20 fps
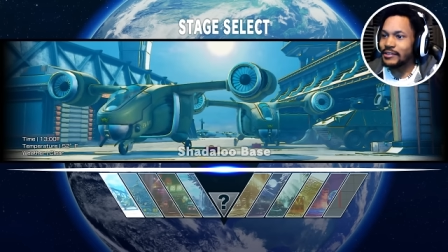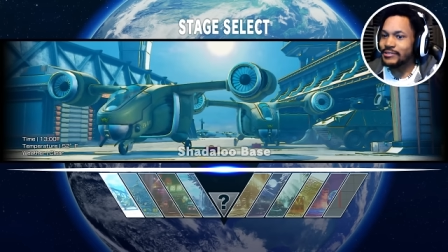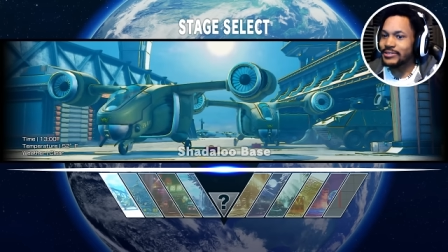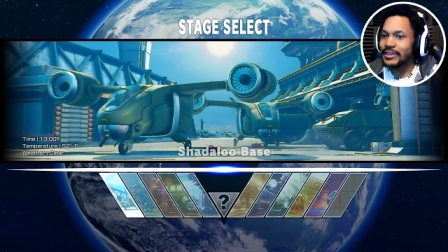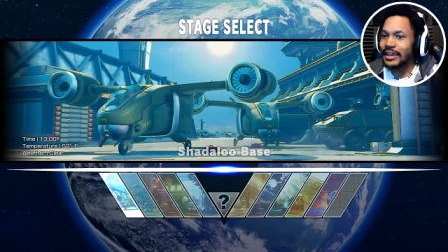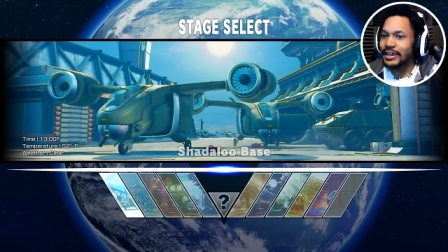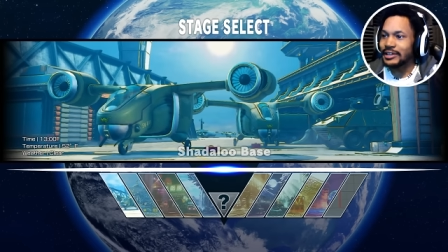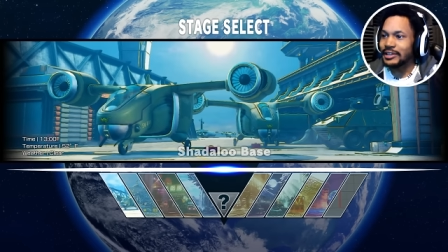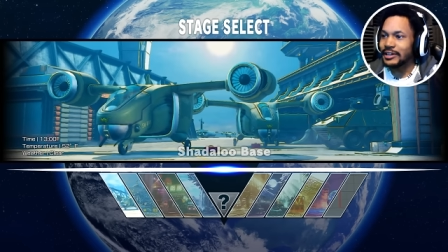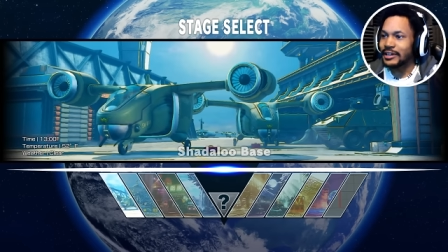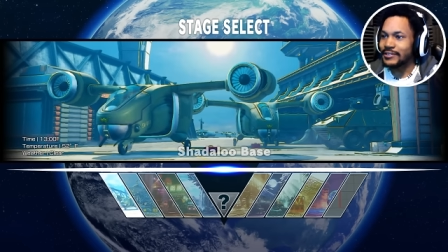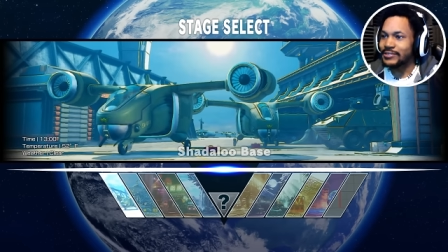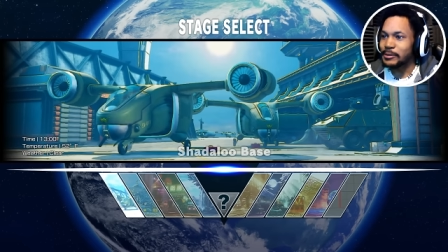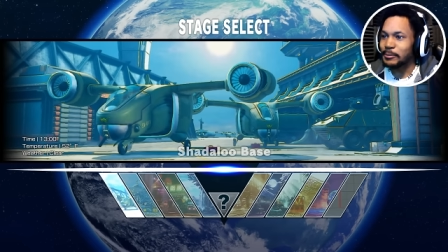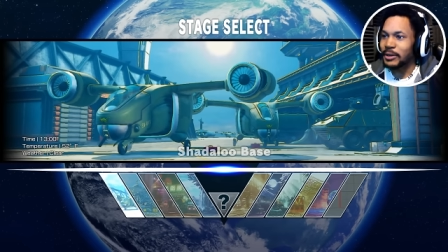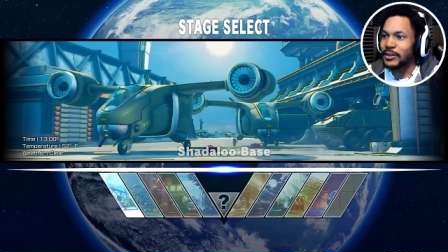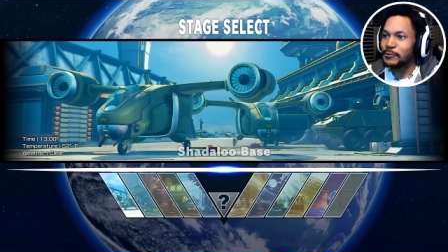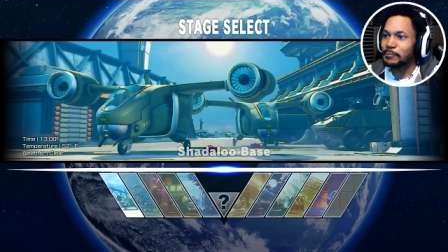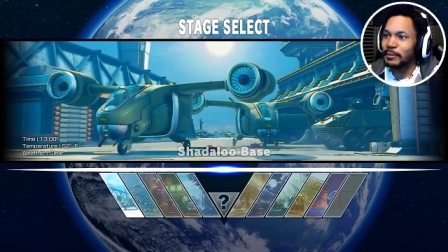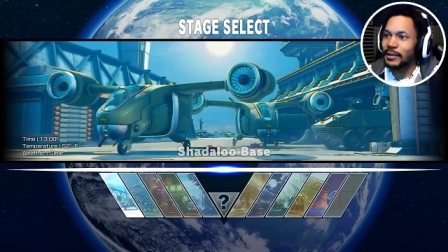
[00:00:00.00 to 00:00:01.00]
let's take a look at
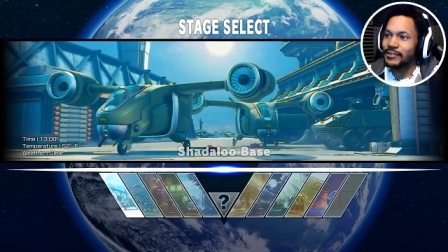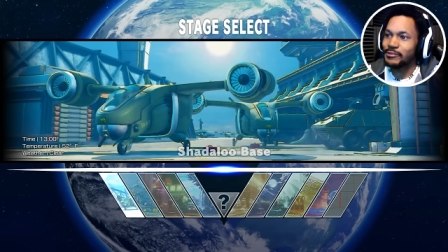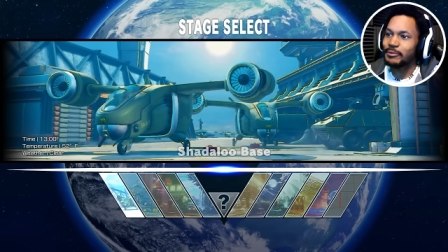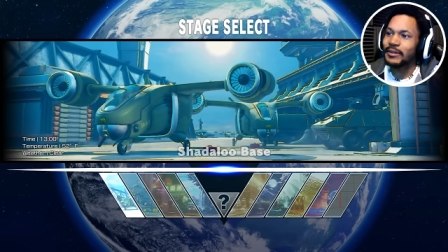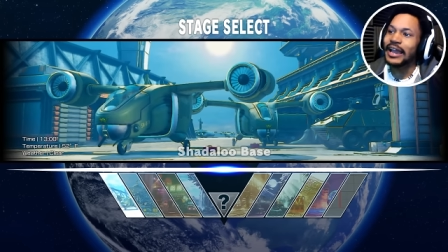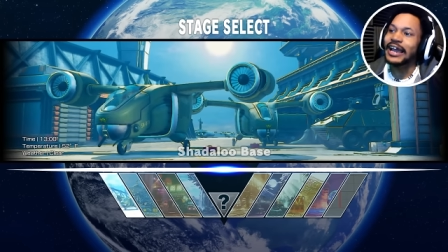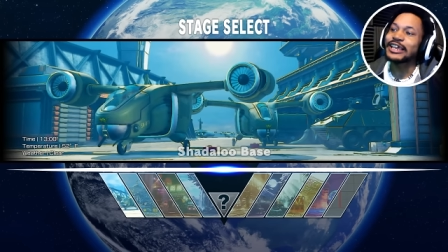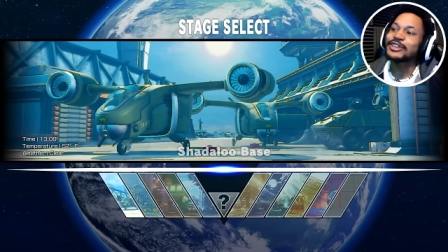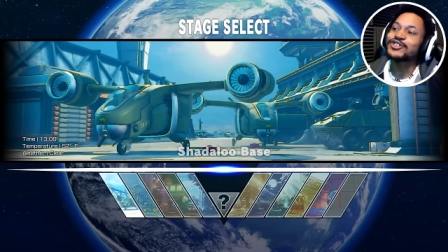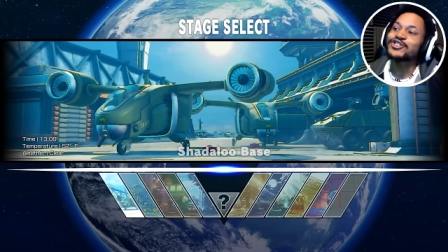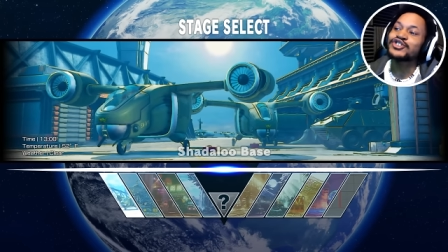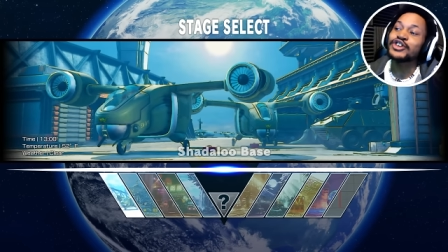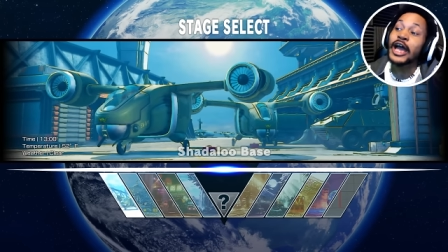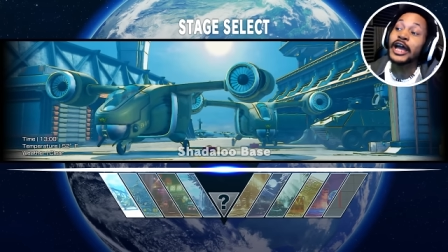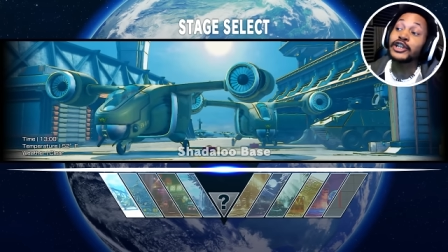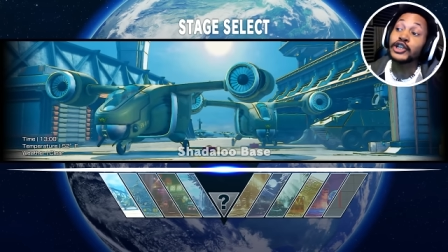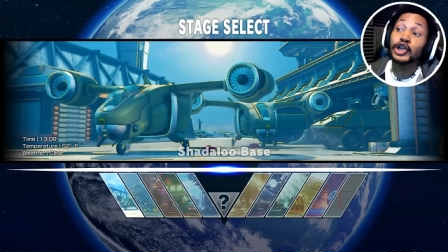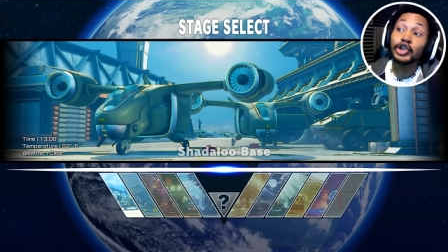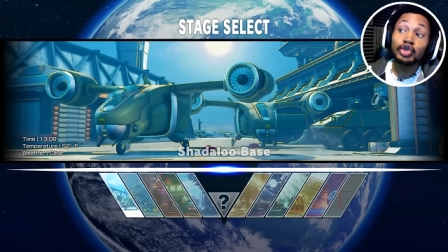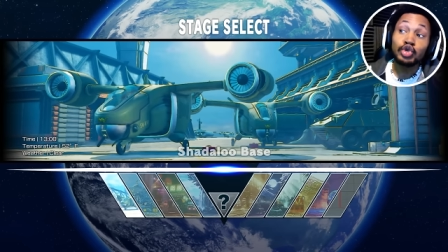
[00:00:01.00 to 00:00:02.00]
some of these places. We got
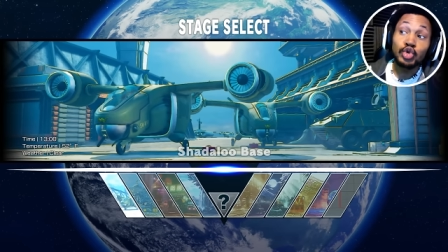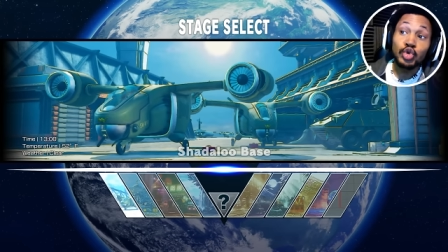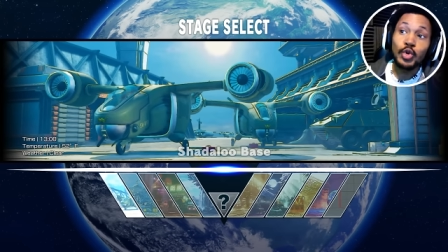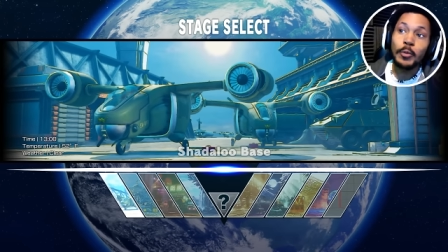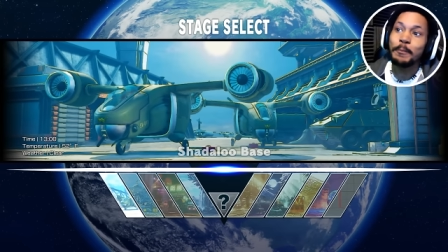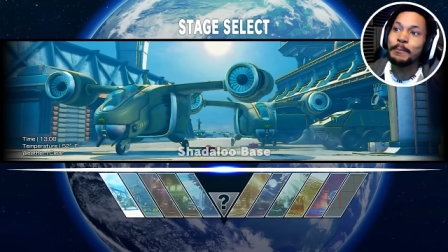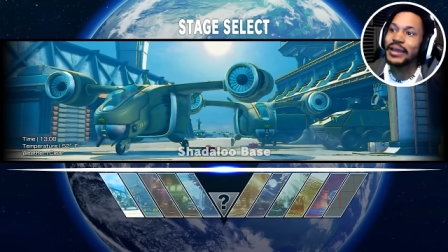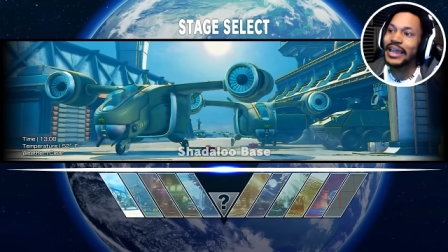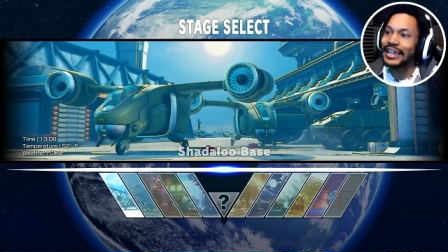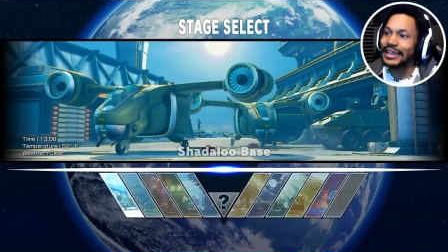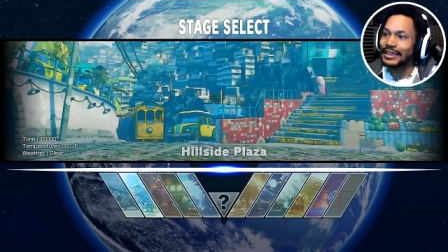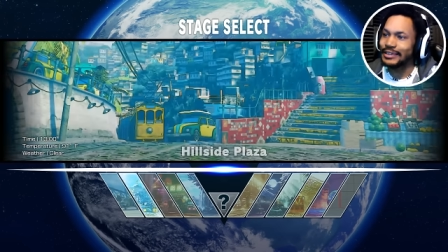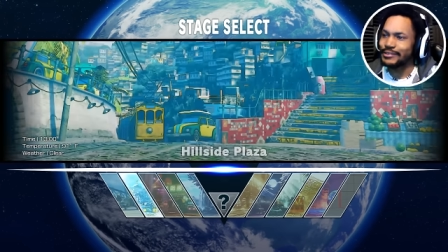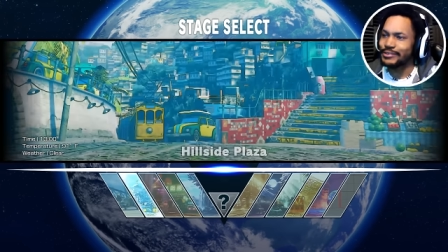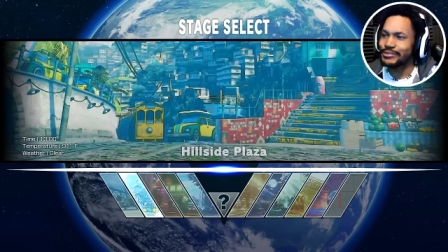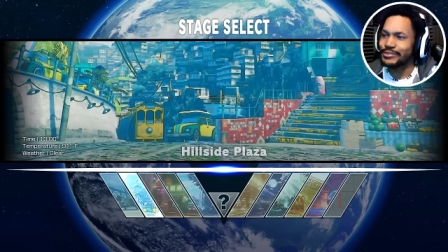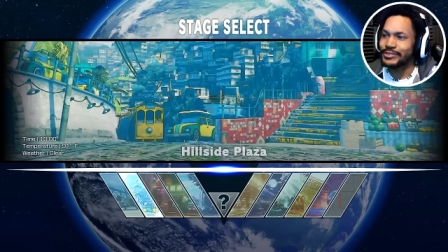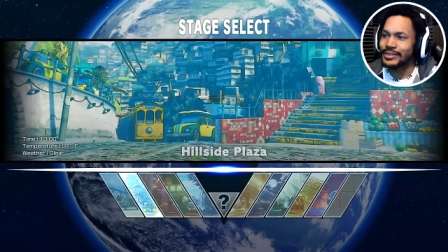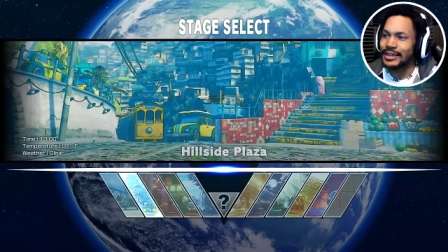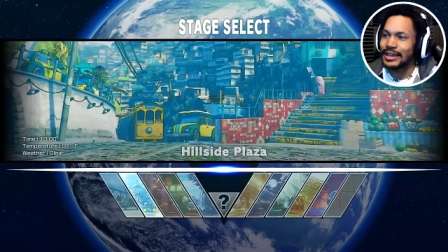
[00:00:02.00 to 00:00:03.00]
Chandaloo
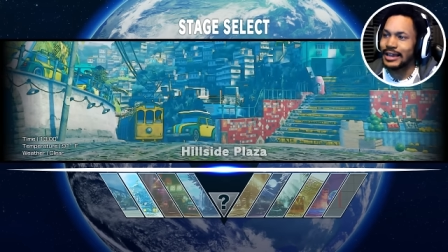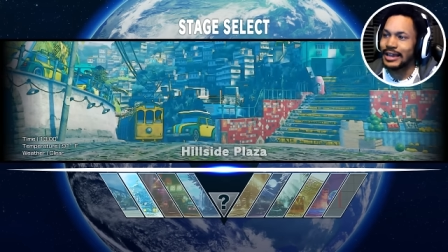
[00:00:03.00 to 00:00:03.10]
Base,